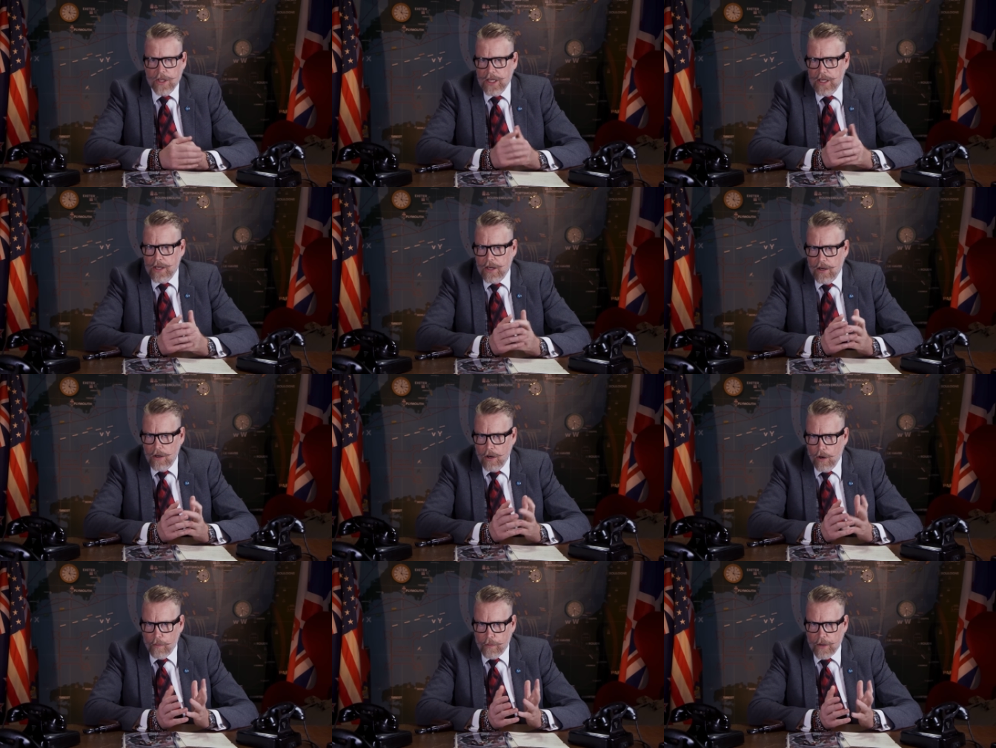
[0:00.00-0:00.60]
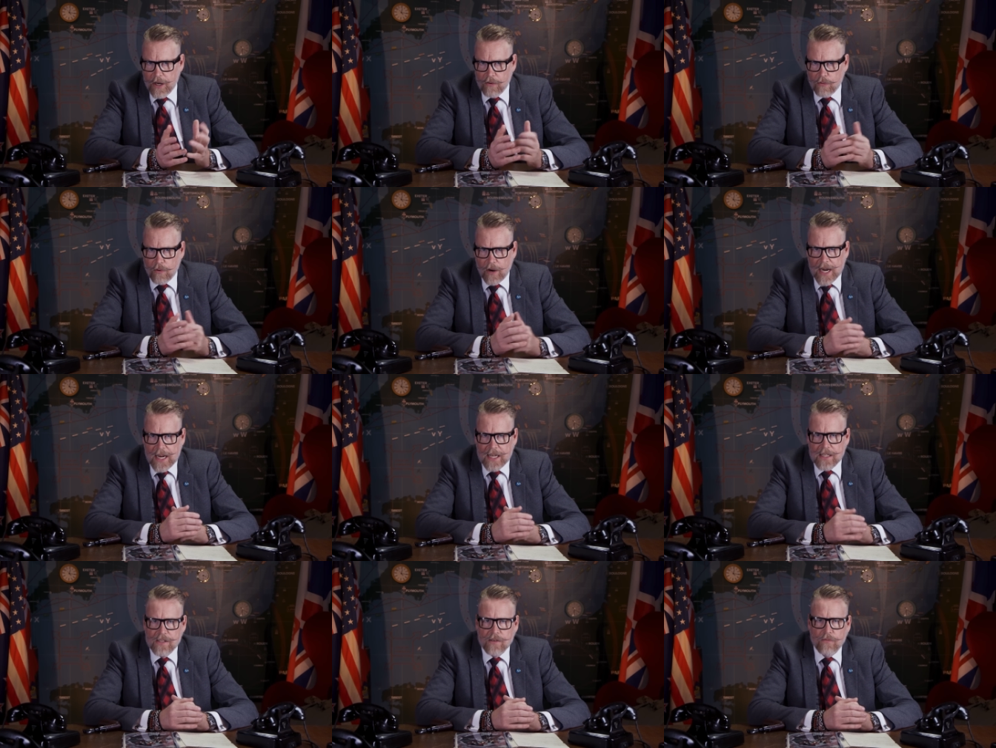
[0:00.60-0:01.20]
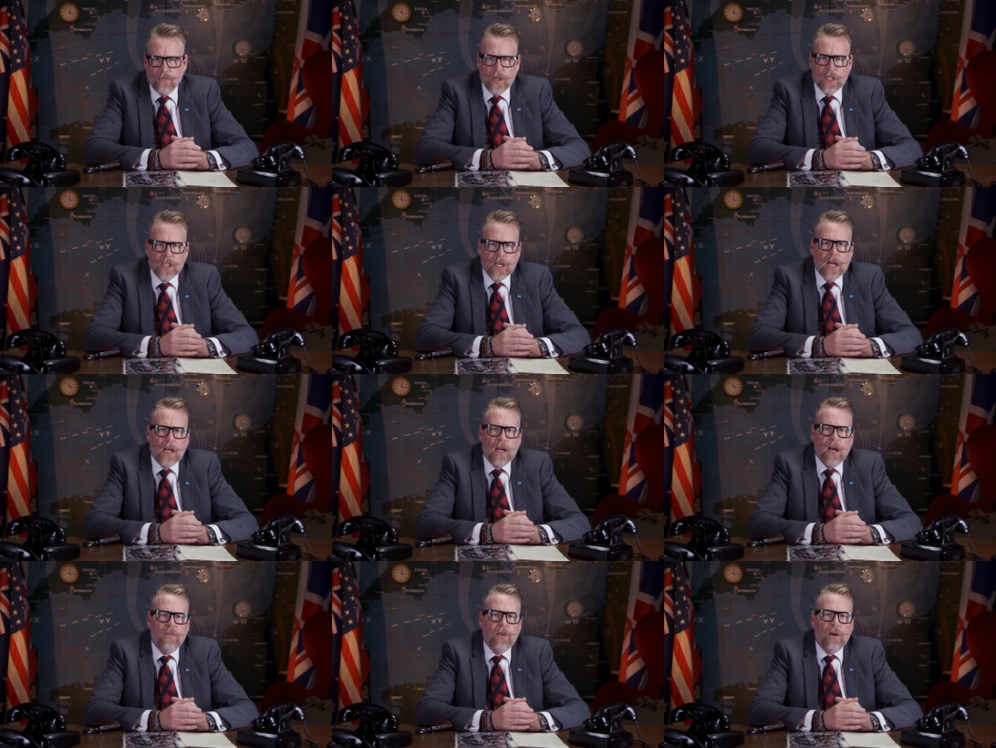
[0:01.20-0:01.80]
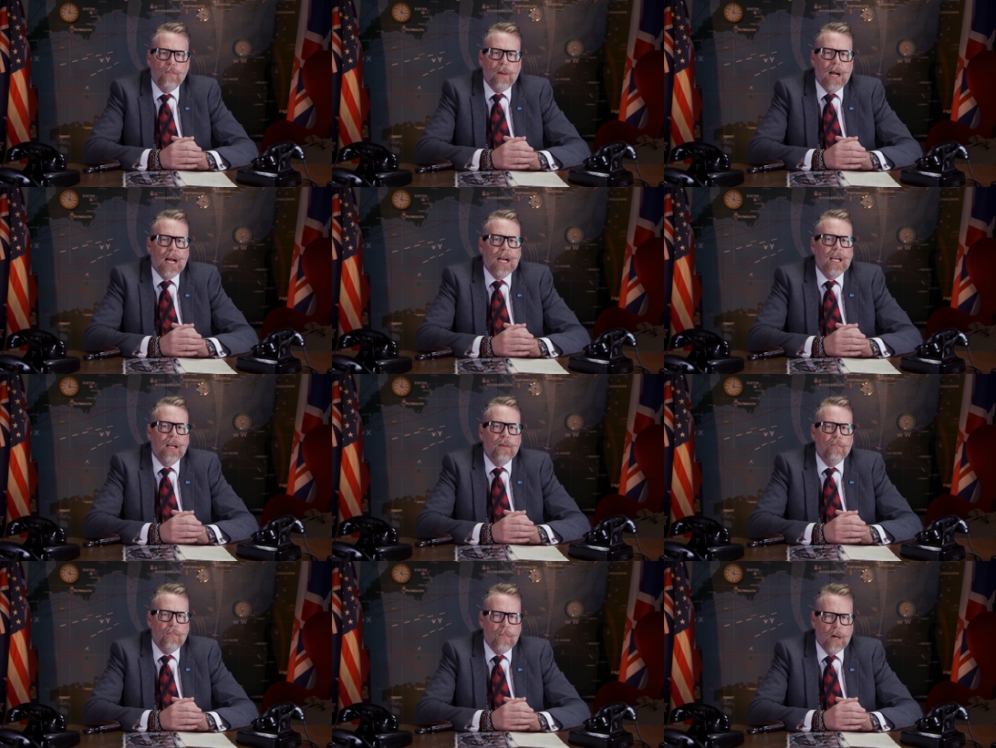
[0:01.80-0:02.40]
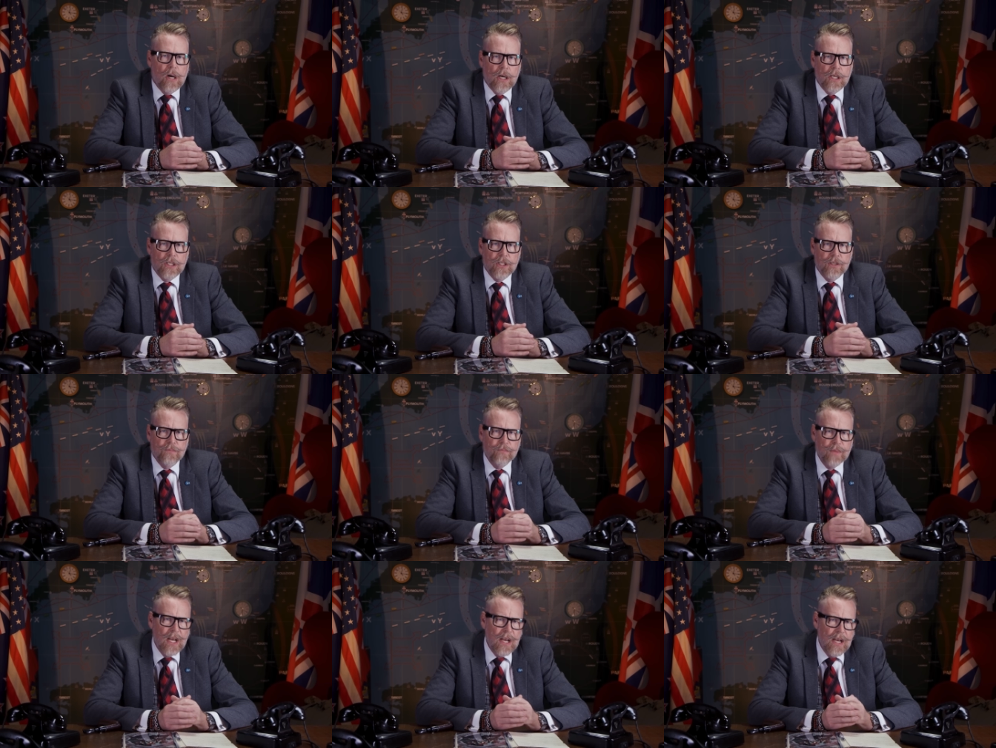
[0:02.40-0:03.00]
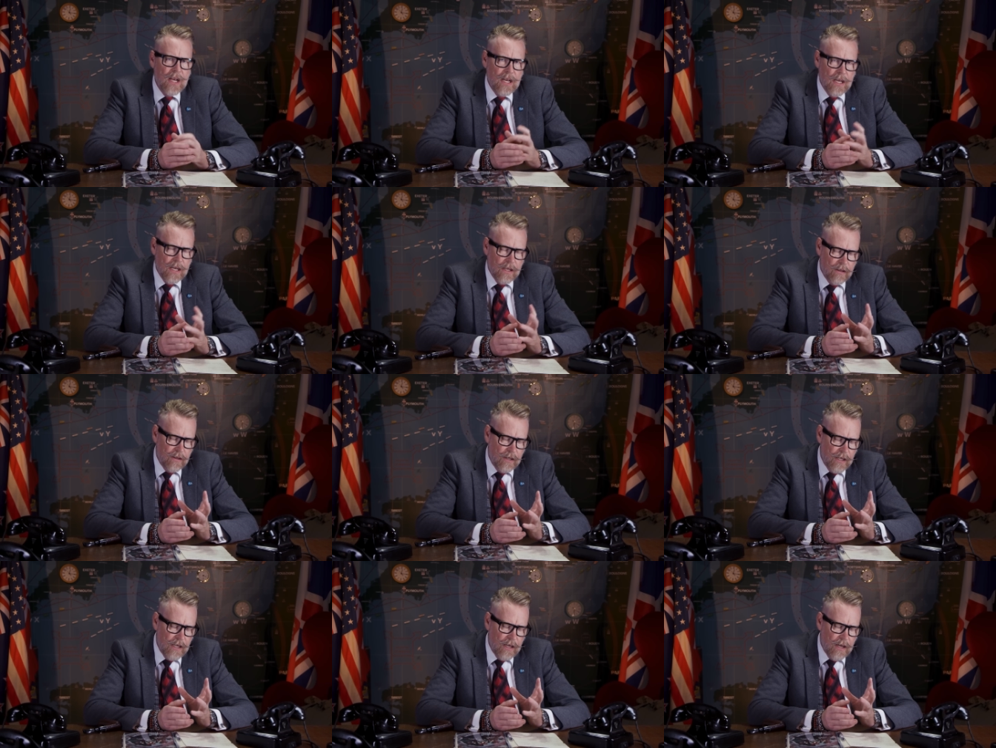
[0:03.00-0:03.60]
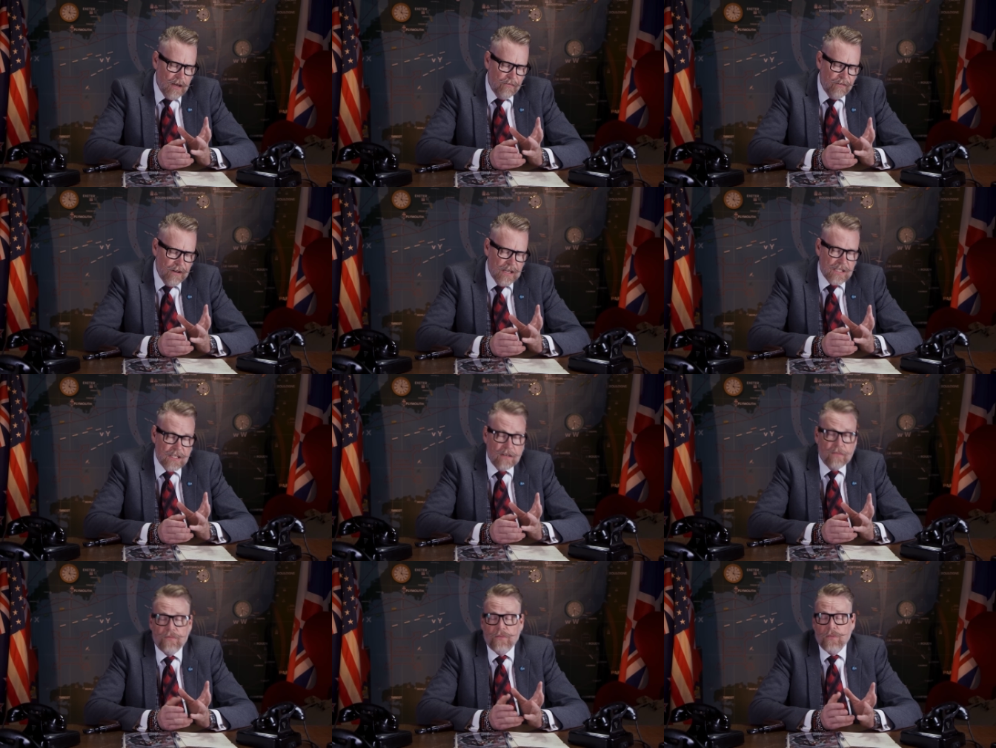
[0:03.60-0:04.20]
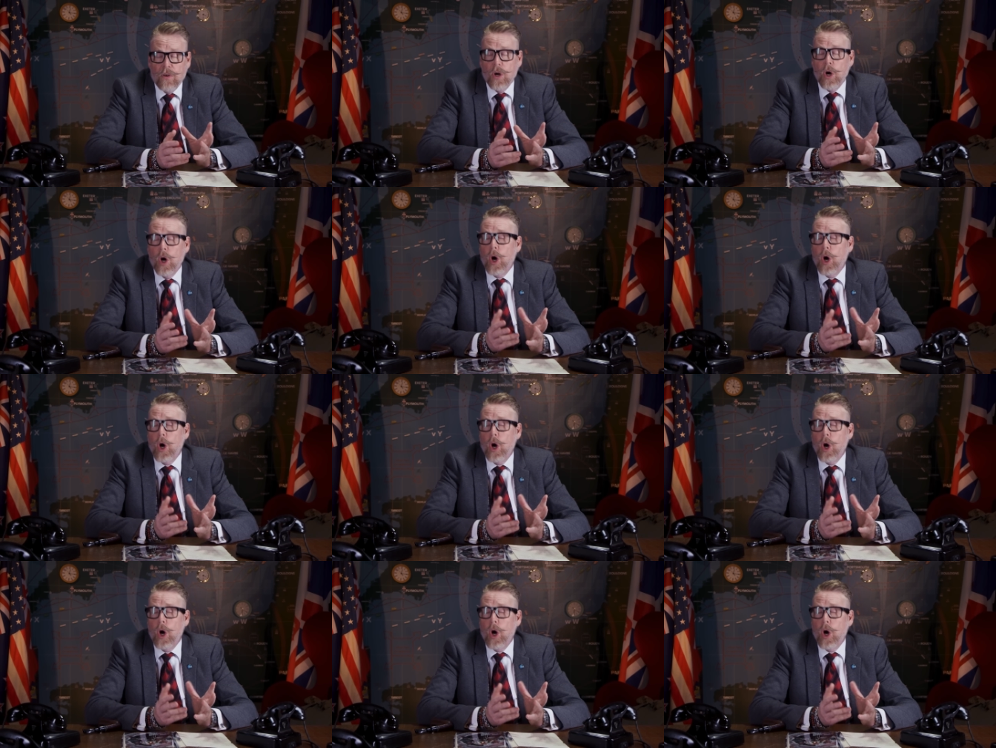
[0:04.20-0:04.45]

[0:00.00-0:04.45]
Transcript: the opening raids of which I covered back in March. The offensive